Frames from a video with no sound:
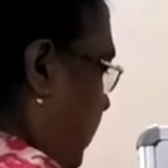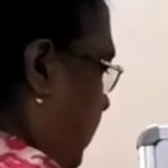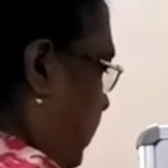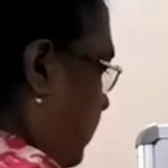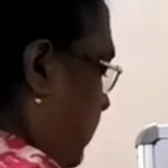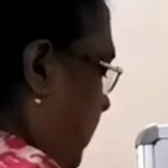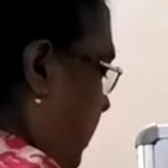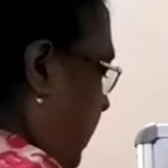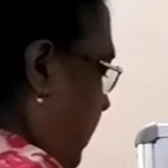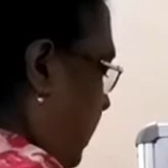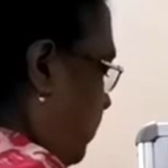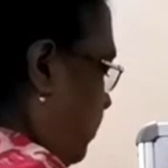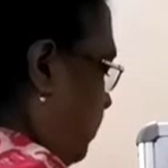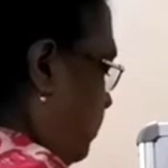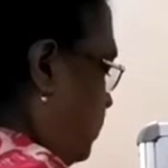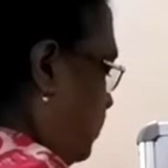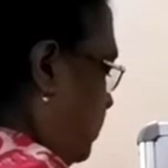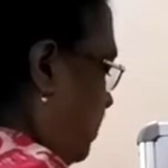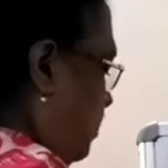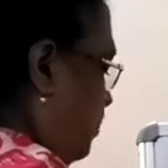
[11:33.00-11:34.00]
in the
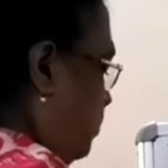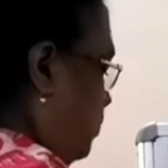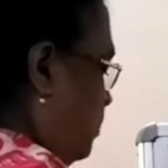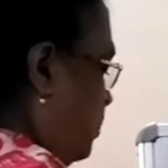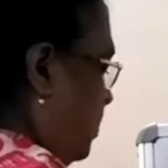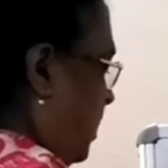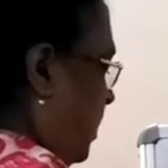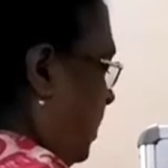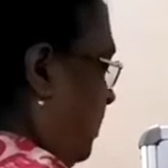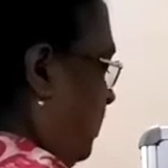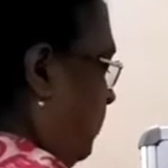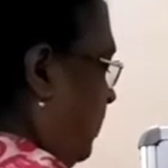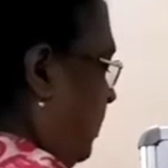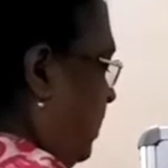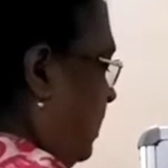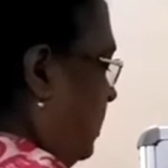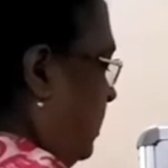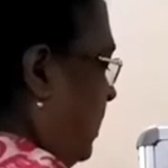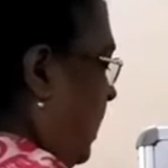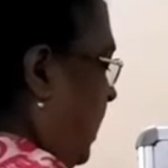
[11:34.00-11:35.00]
aqueous solution
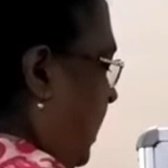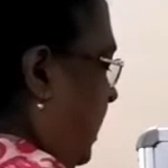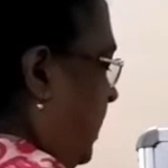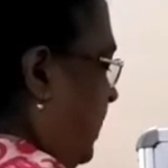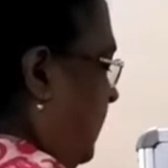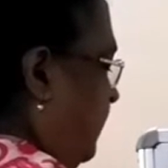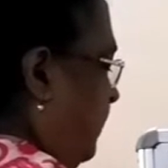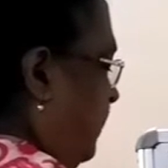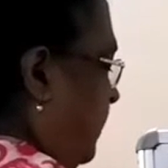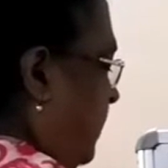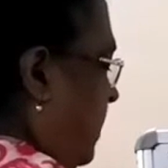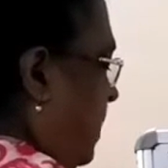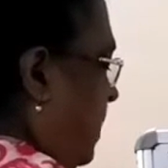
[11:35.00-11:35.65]
will gain